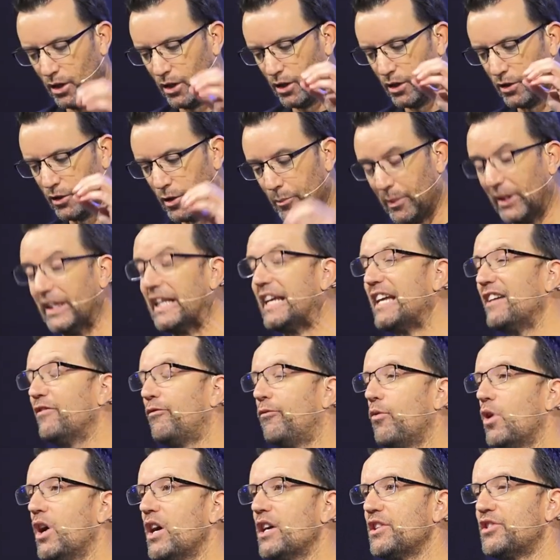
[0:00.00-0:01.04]
The belief
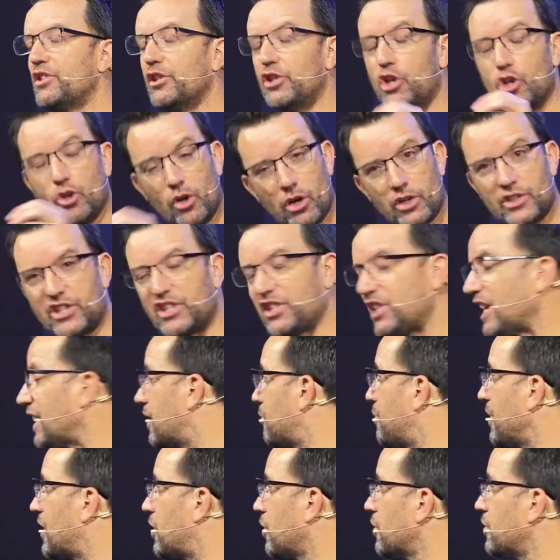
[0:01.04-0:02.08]
was that you are sick
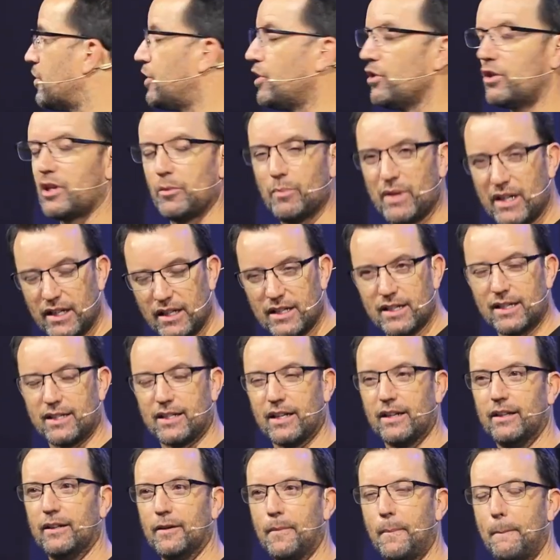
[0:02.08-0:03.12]
because you committed a
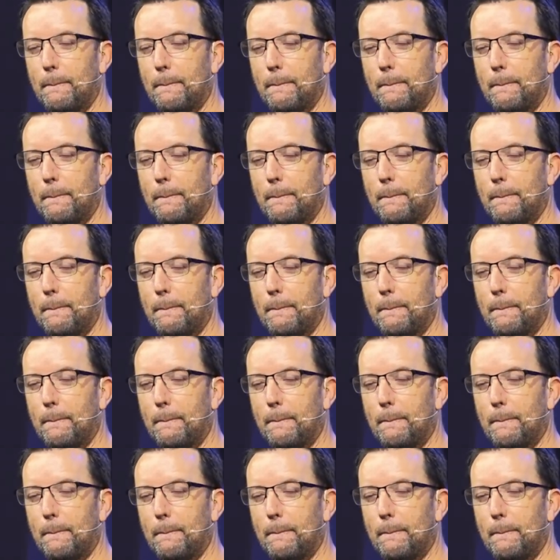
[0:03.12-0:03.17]
sin.